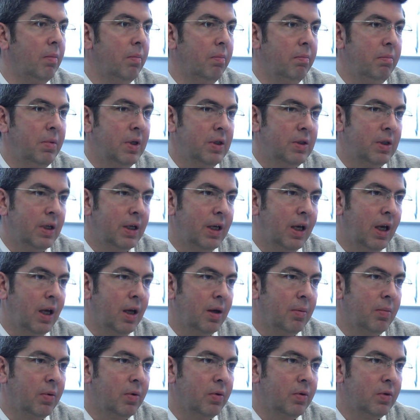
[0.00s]
missing
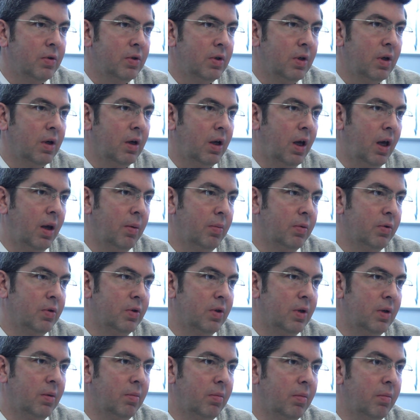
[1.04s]
cables, cables
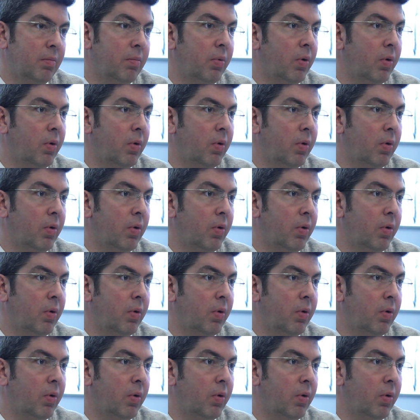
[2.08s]
that have been